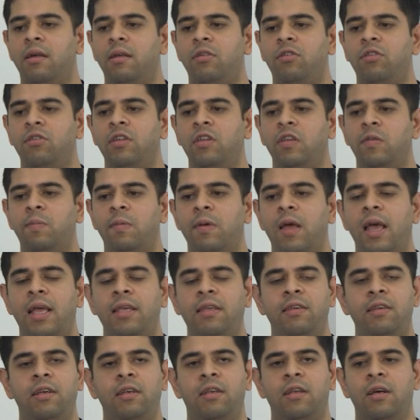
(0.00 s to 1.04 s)
to this
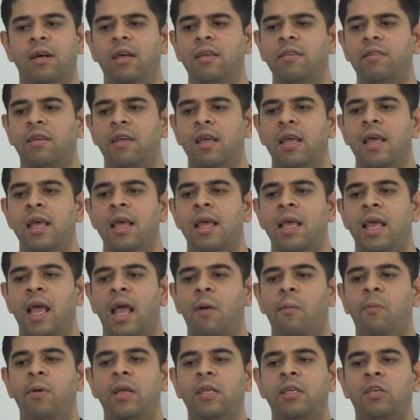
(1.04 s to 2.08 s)
async task
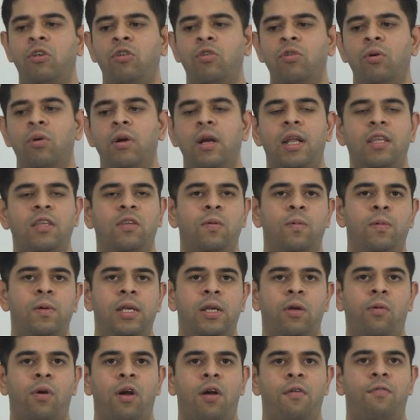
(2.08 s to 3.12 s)
and we store it as a
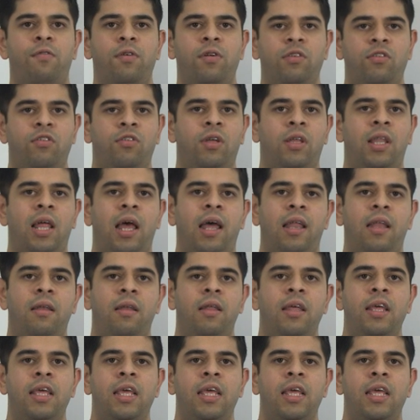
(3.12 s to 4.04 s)
weak reference so that